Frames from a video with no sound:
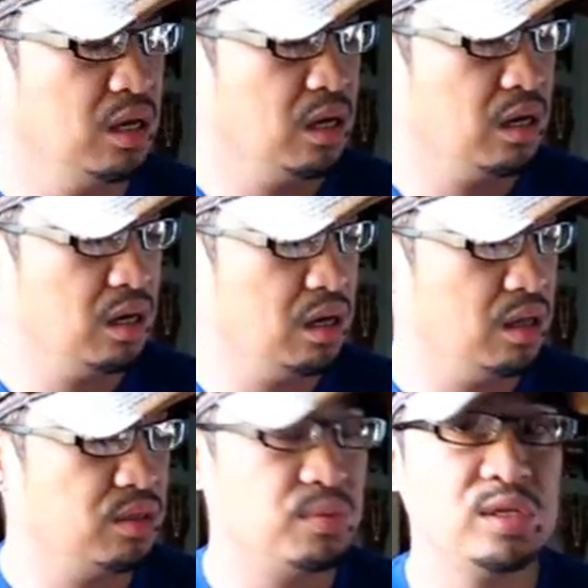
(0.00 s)

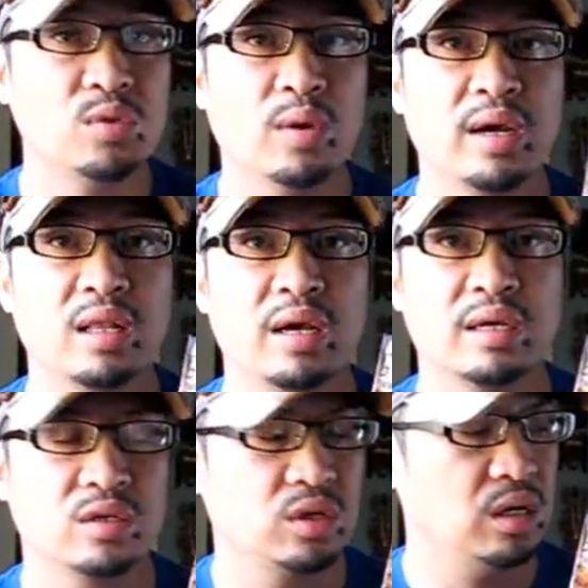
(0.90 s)
The reason why I
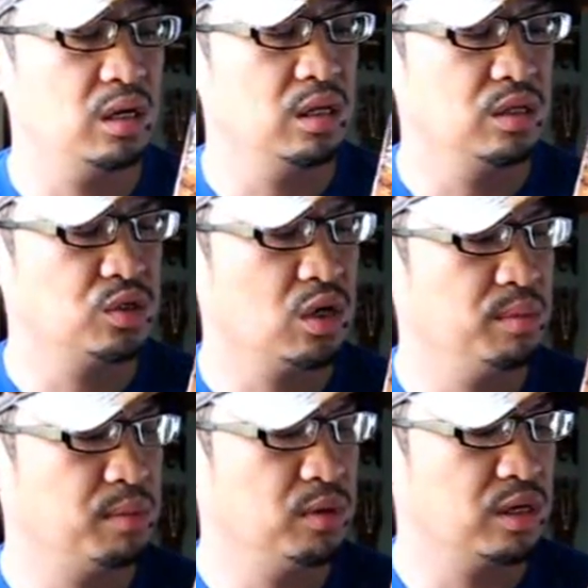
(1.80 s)
like this
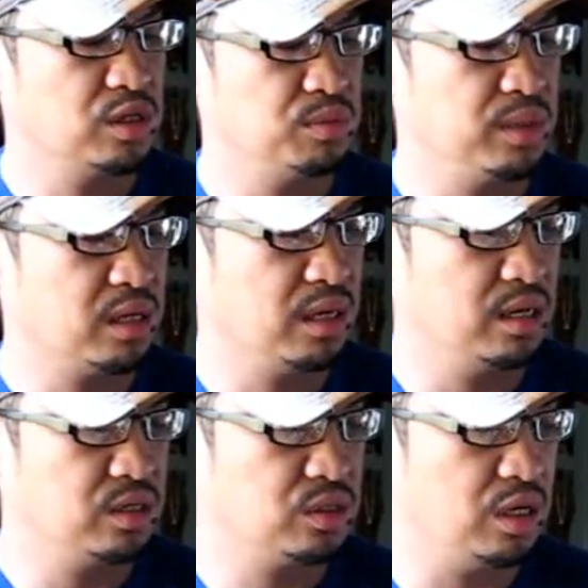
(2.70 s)
comic book is
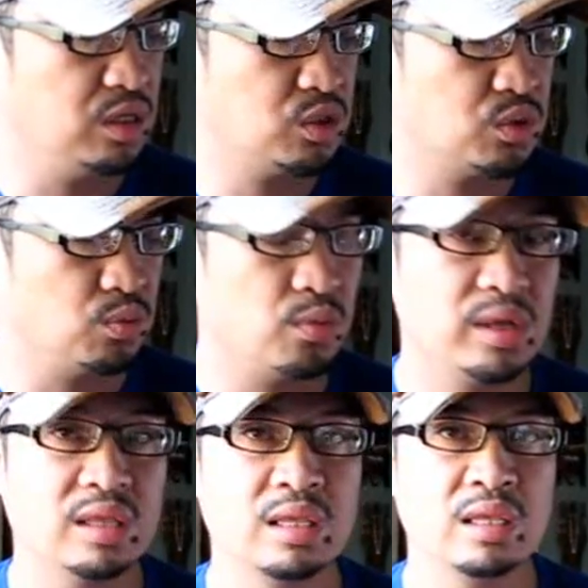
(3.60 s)
because it's
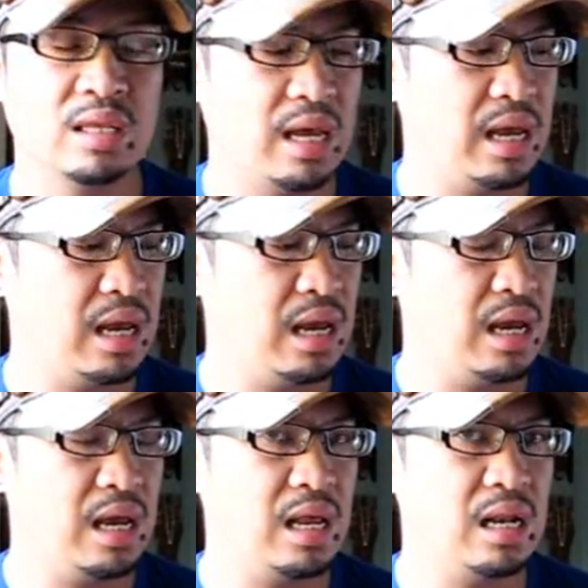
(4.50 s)
written
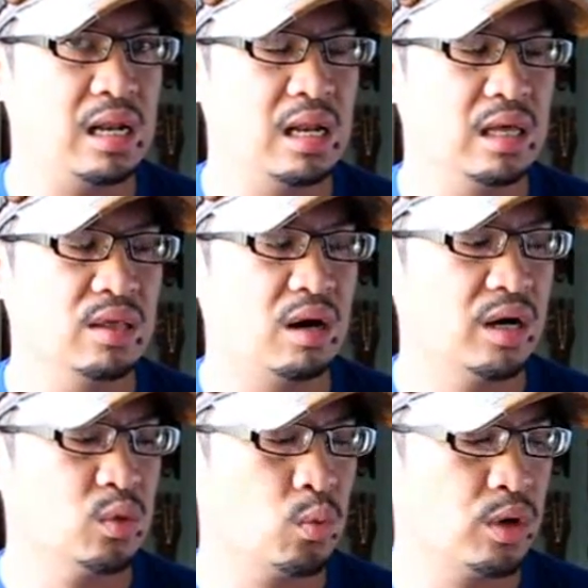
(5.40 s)
and the
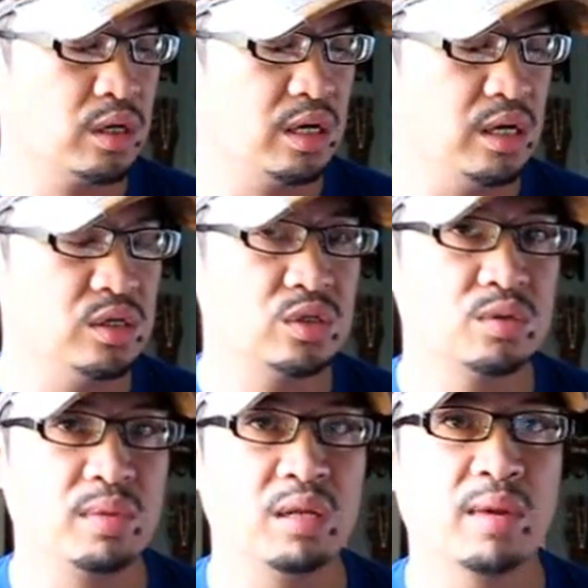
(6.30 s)
artwork
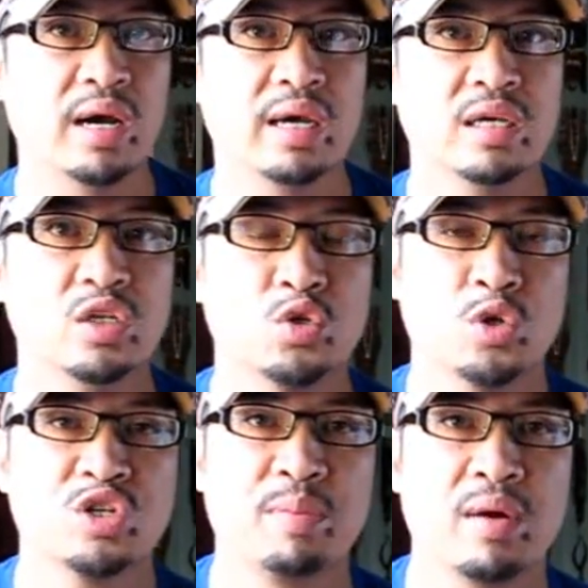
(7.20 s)
is made by
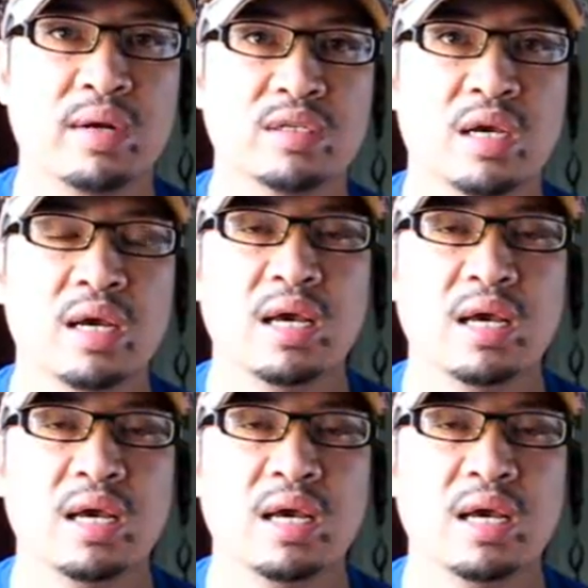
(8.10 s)
George Perez.